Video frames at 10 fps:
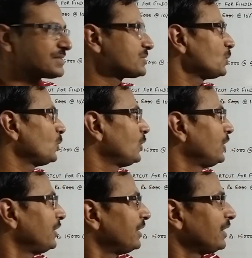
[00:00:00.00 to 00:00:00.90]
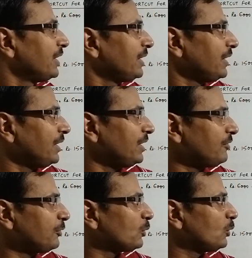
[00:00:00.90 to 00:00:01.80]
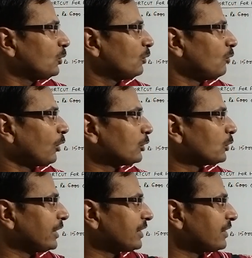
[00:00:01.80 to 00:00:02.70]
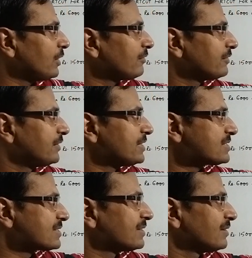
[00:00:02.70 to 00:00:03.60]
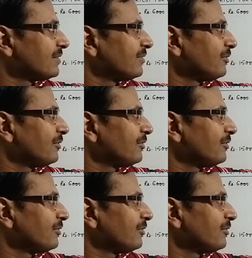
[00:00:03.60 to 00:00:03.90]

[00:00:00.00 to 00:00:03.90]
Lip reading: So if you want to get rid of this